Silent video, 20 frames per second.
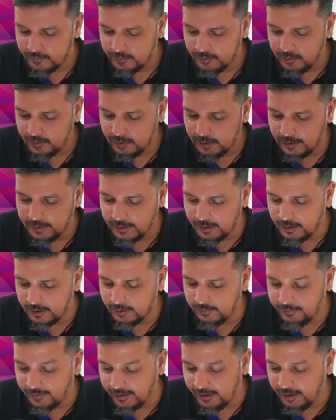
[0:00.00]

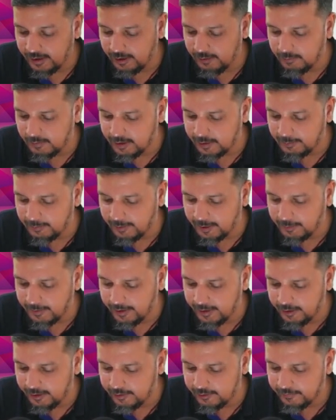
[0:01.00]
105 multiplied
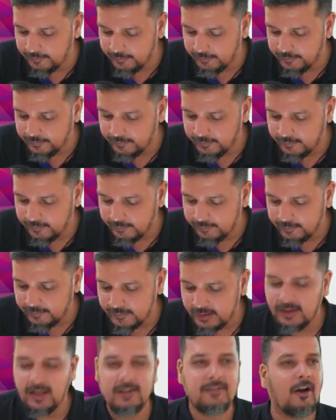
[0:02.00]
by,
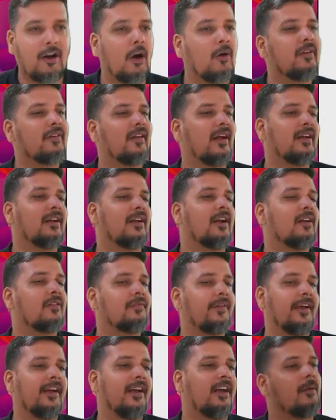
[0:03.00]
how this
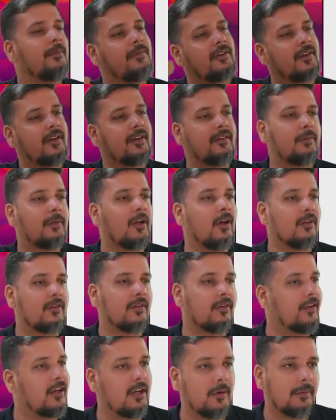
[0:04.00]
105 comes? It is because
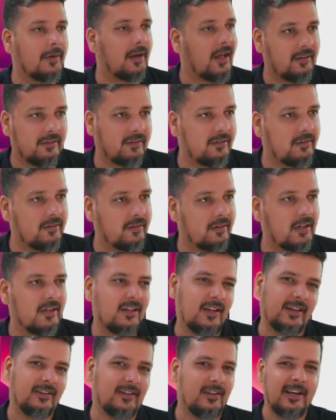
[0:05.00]
of income tax.
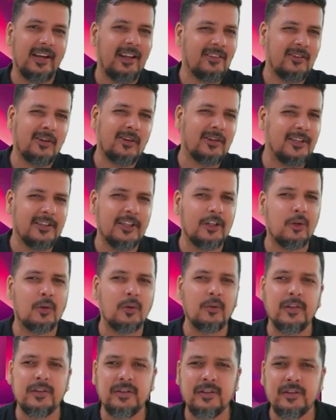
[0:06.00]
It has got nothing to do
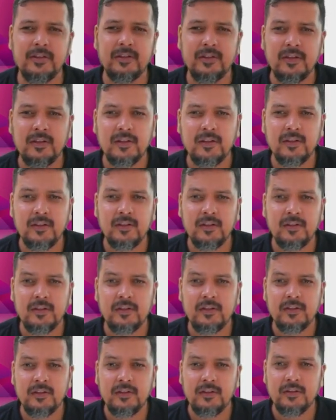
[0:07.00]
with
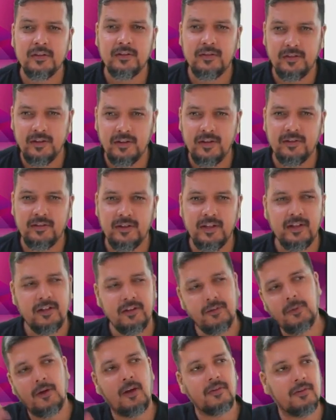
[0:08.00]
GST. It
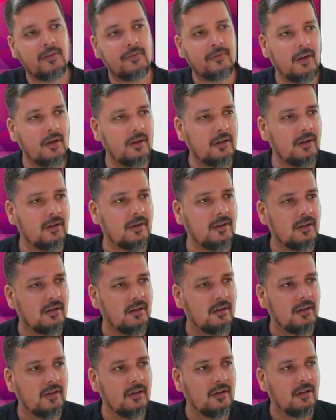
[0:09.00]
is because of your
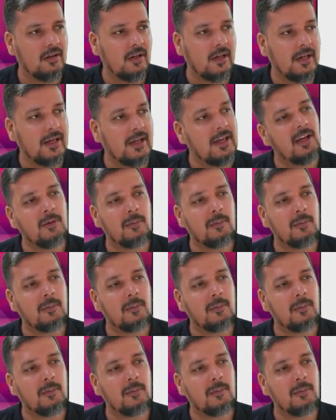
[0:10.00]
income